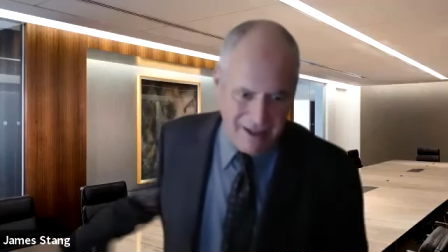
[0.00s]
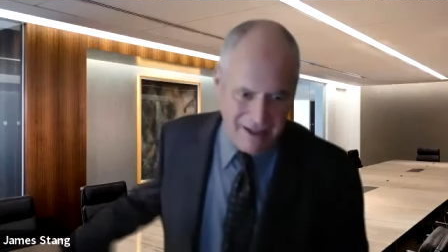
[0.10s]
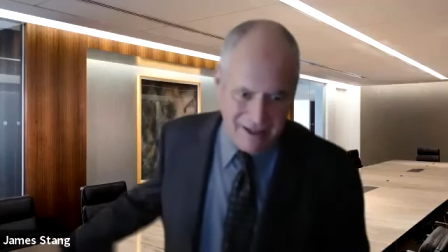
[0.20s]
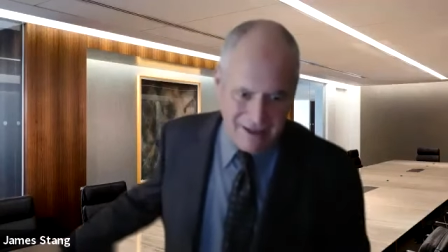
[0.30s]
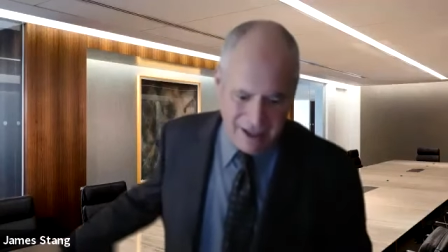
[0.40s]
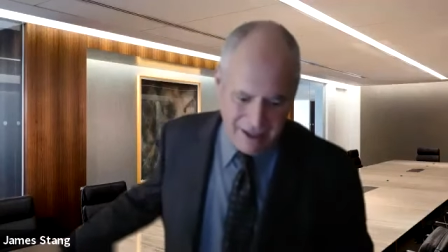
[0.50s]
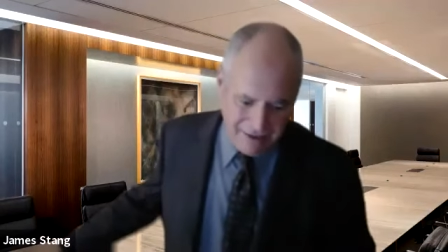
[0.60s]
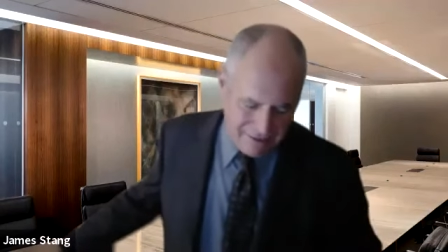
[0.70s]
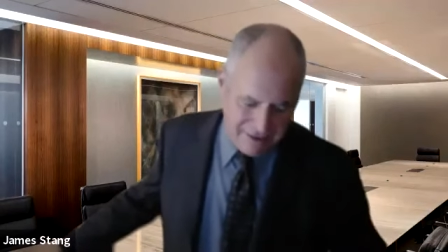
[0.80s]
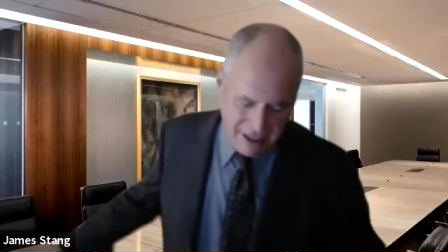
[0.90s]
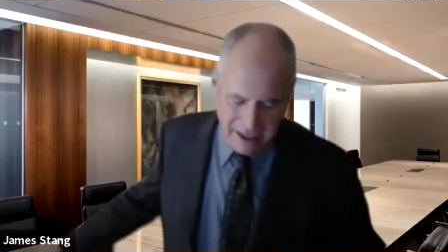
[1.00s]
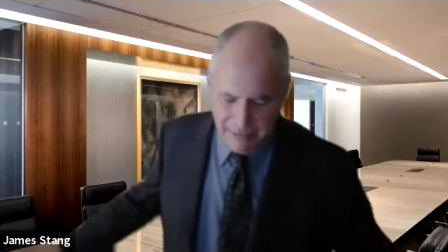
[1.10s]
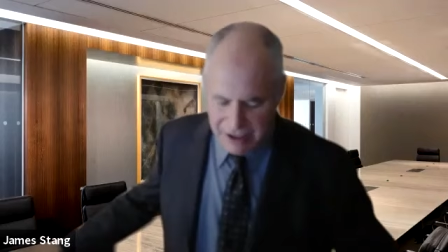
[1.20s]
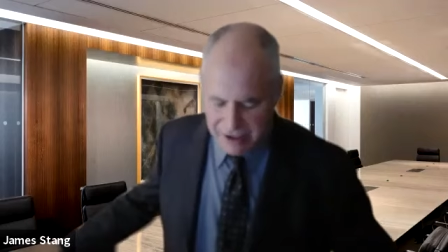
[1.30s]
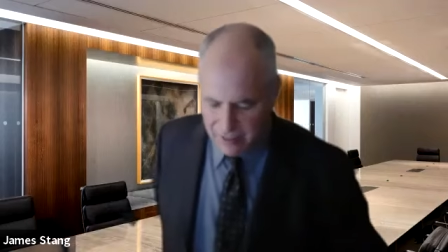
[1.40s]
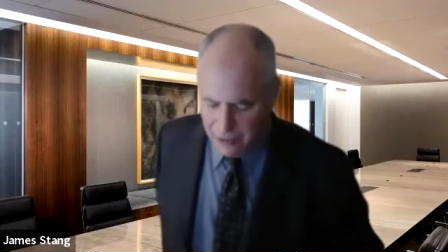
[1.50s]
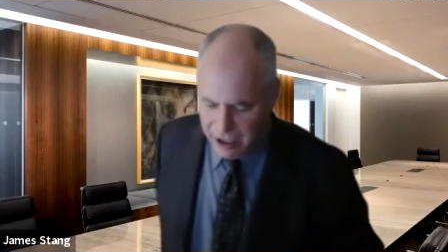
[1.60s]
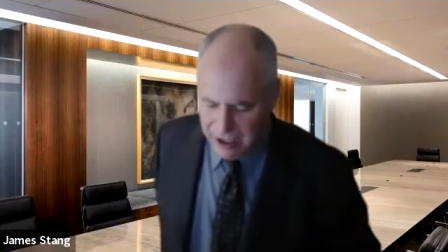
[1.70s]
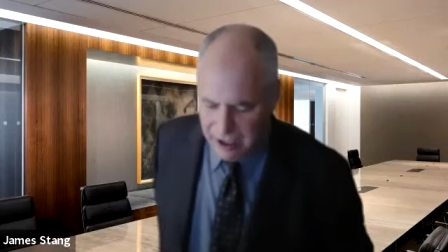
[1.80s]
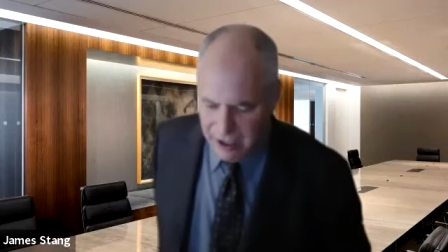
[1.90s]
and that they tend to be
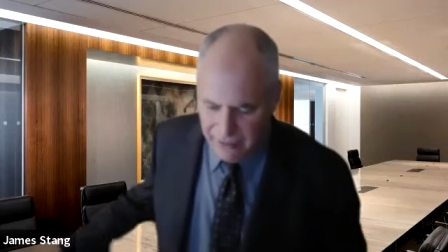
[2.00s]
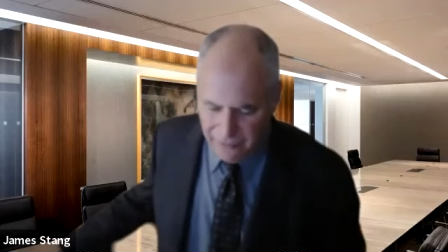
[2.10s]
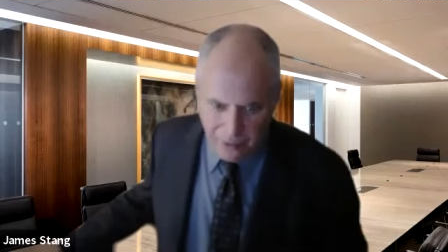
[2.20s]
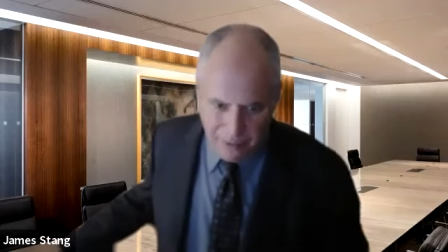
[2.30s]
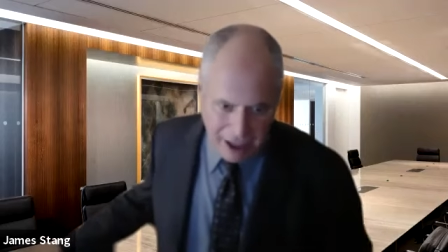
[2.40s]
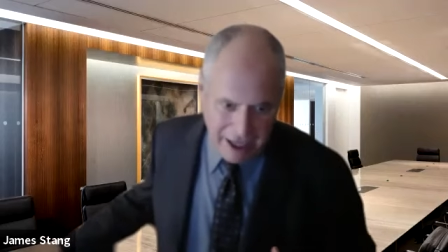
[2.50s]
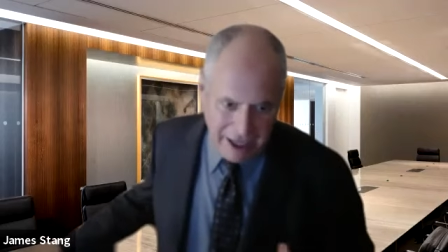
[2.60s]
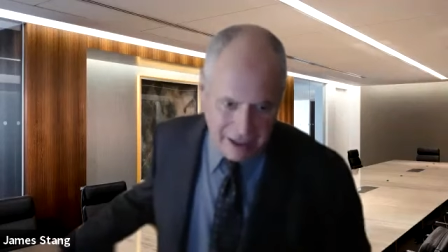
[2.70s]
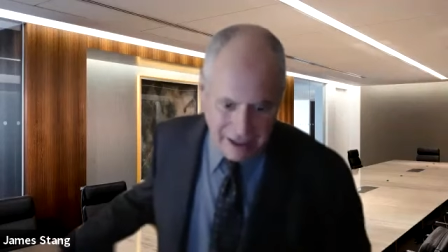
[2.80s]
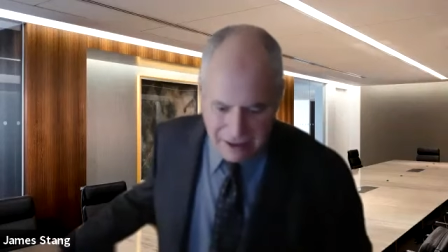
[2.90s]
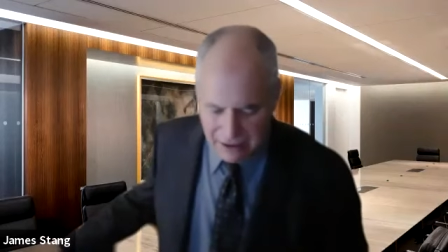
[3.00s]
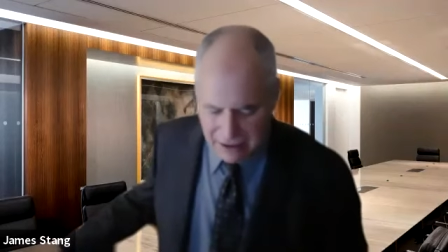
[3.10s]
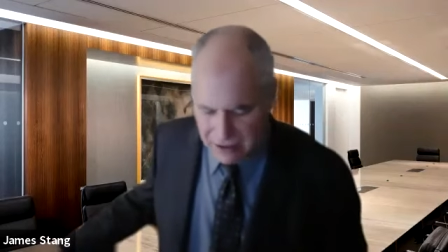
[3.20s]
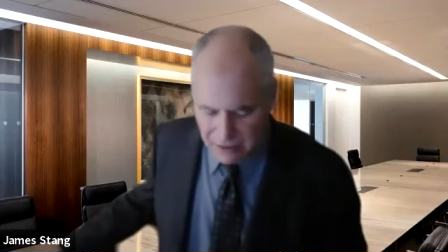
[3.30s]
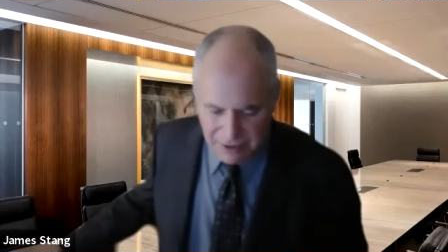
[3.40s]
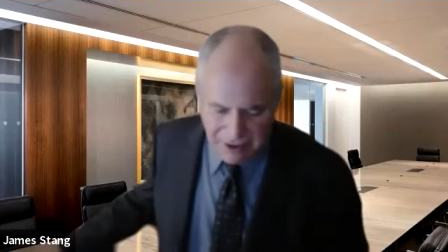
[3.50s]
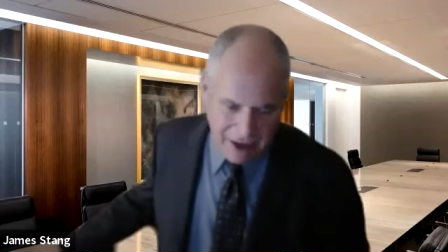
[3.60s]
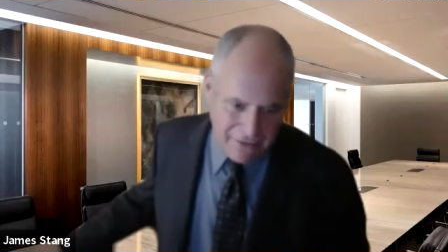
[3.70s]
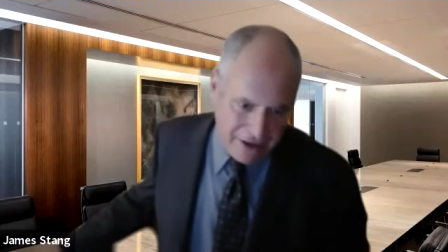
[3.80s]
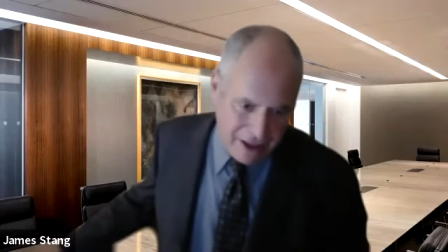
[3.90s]
somewhat formulaic in terms of
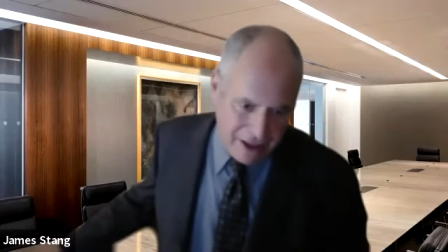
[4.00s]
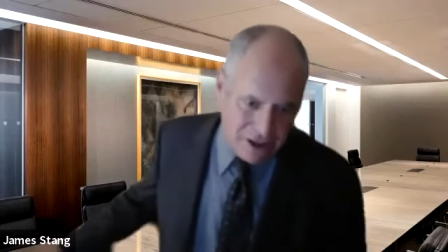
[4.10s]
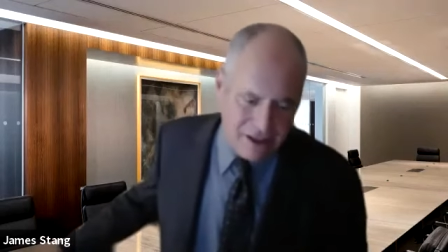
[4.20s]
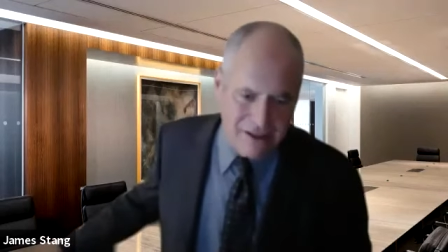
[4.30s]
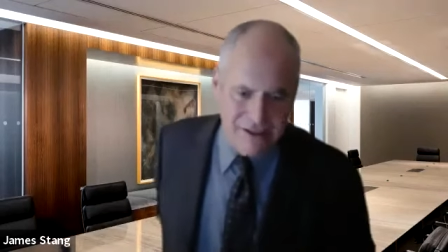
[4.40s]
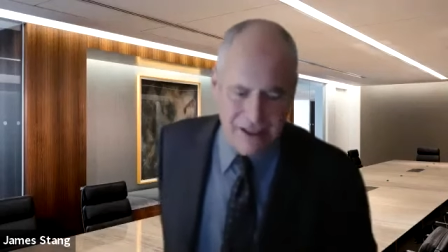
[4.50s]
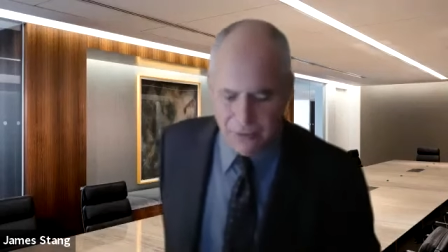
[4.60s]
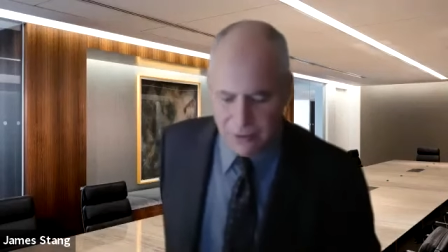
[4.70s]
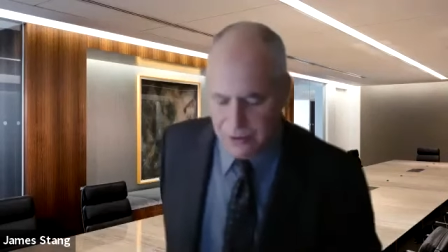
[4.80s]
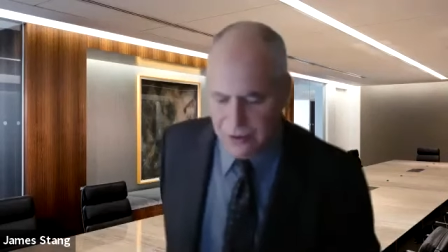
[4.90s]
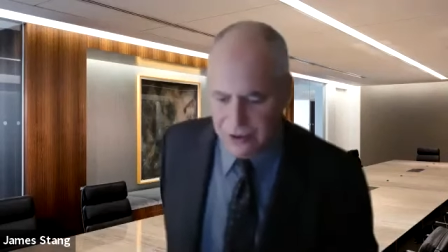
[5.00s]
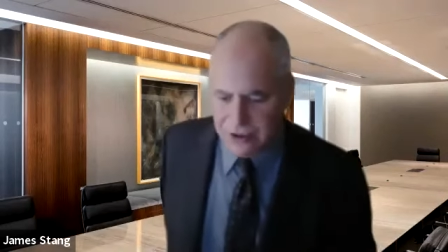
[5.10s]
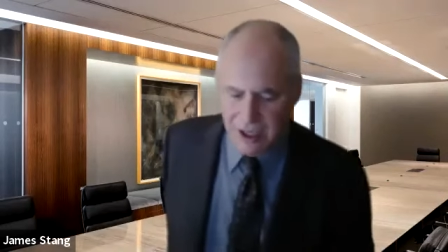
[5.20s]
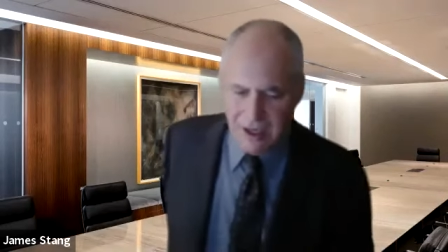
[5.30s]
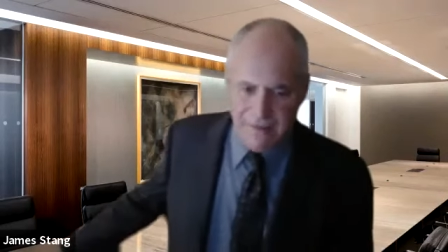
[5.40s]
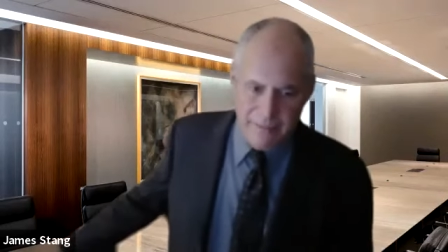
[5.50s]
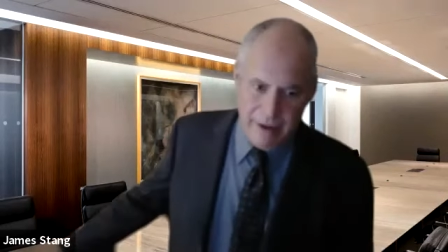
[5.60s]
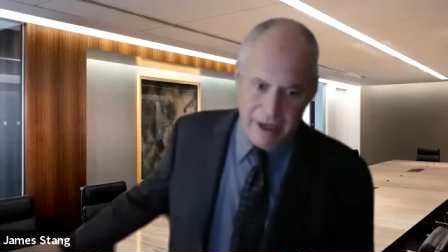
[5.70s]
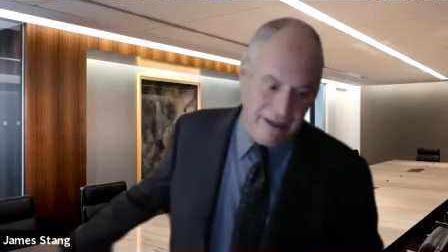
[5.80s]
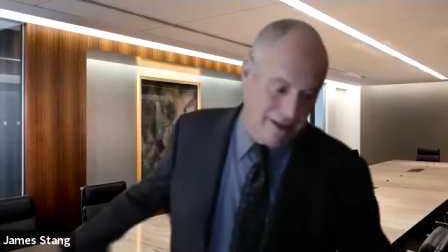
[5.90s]
definitions and rules,
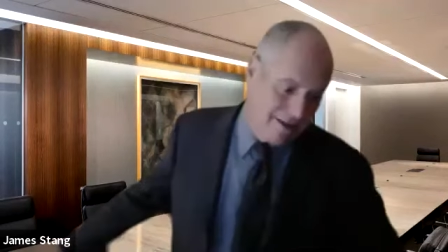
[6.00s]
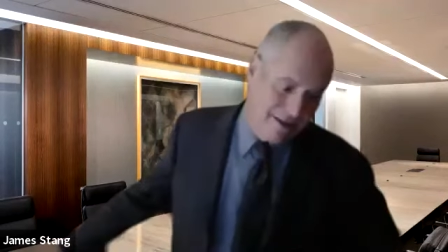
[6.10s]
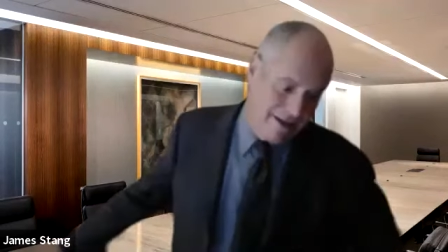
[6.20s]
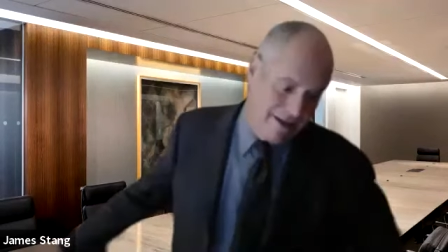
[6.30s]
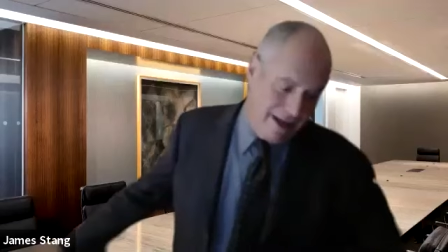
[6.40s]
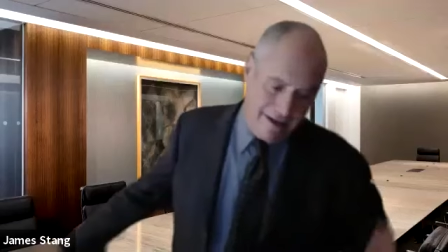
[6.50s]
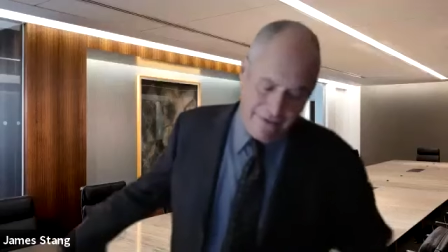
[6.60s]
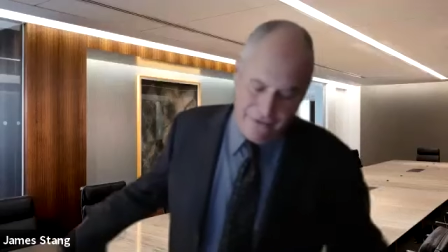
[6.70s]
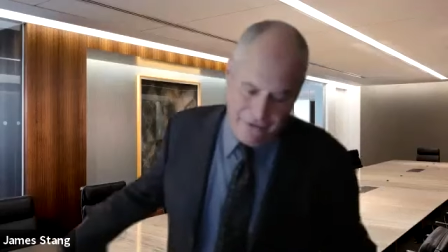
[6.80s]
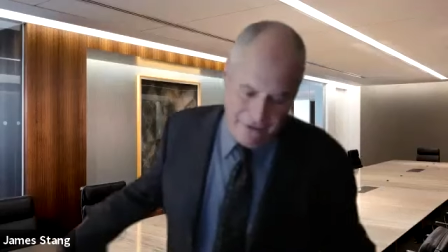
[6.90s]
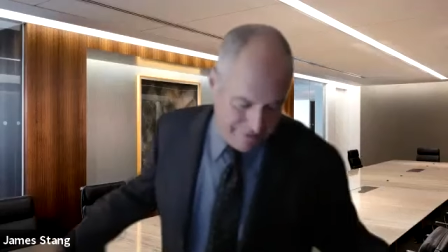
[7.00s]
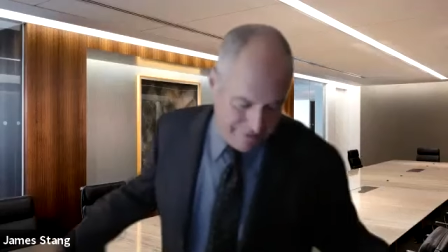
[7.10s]
but it can have,